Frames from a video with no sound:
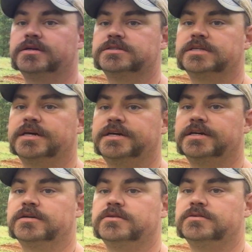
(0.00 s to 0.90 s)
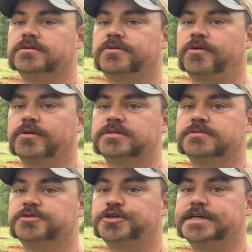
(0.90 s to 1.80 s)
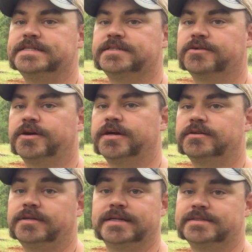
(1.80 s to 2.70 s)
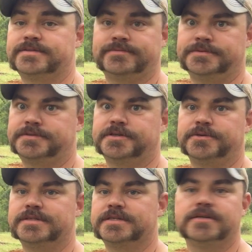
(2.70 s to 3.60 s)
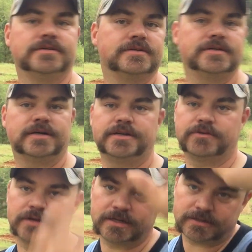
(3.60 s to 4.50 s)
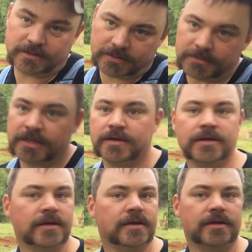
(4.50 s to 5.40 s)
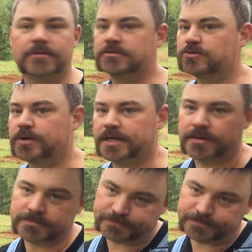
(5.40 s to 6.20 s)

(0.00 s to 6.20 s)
are just out here throwing some trees in the ground like it's so easy. I know, right? Look at me, I'm sweaty.